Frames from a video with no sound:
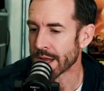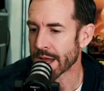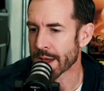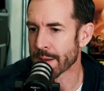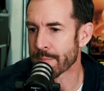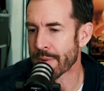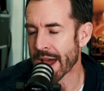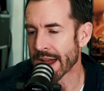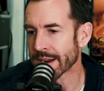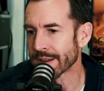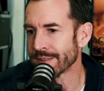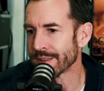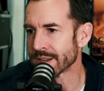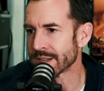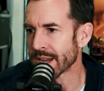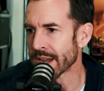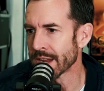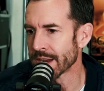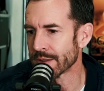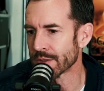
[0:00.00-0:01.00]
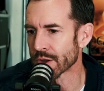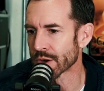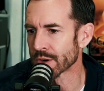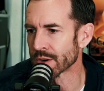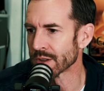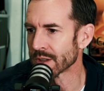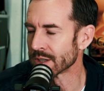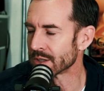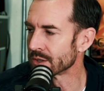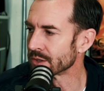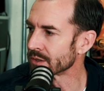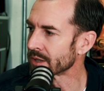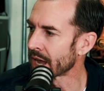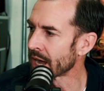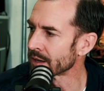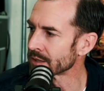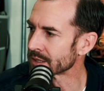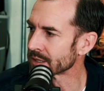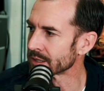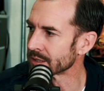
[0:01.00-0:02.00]
And back in the day, in the early
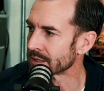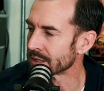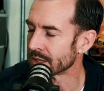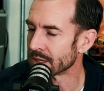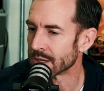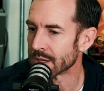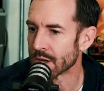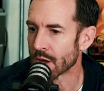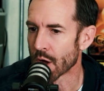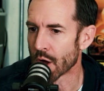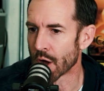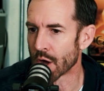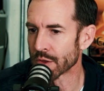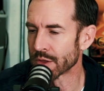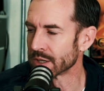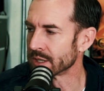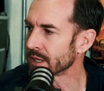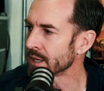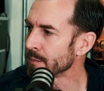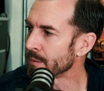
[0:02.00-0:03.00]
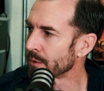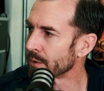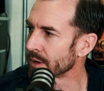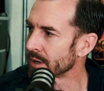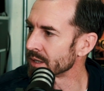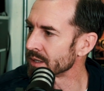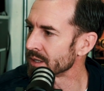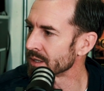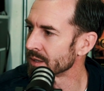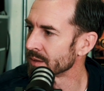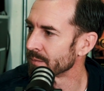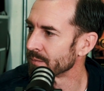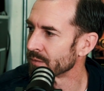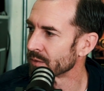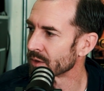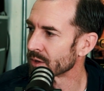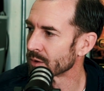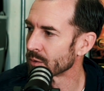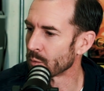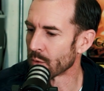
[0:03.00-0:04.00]
2000s, all the D-boys
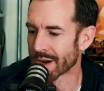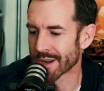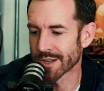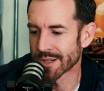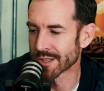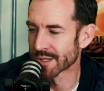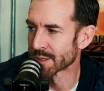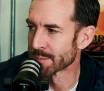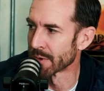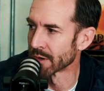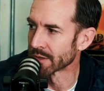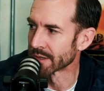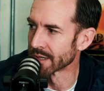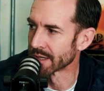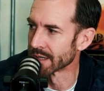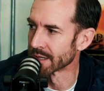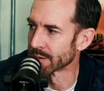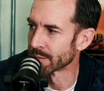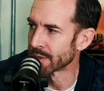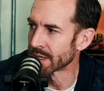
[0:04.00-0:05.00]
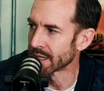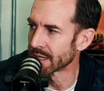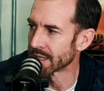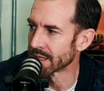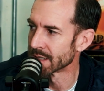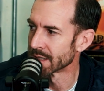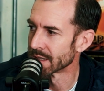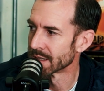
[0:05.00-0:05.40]
wanted to smoke the good weed.